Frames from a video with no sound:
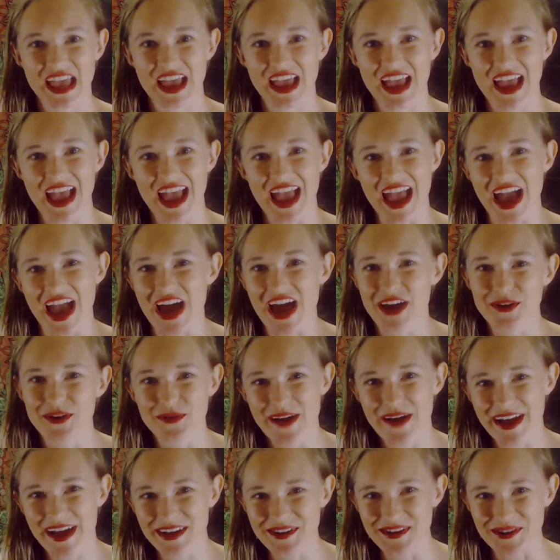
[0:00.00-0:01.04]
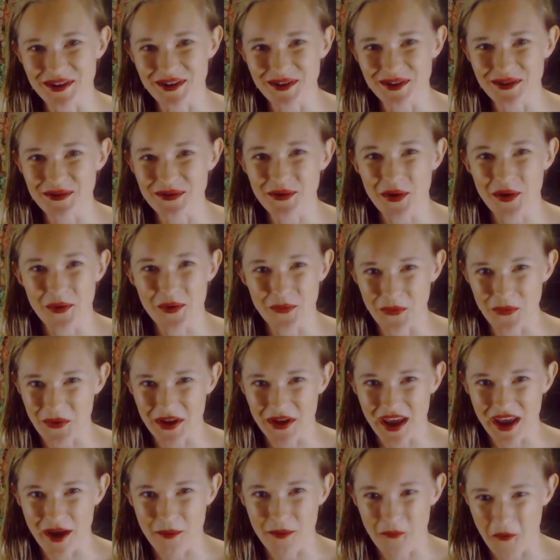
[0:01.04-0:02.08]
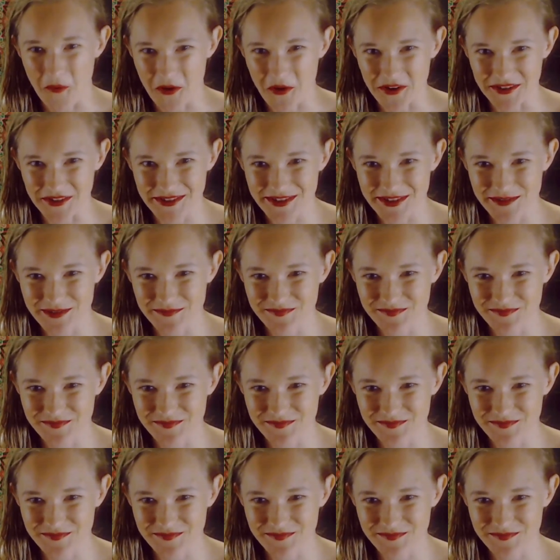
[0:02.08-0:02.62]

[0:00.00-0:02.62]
How do I know what I want?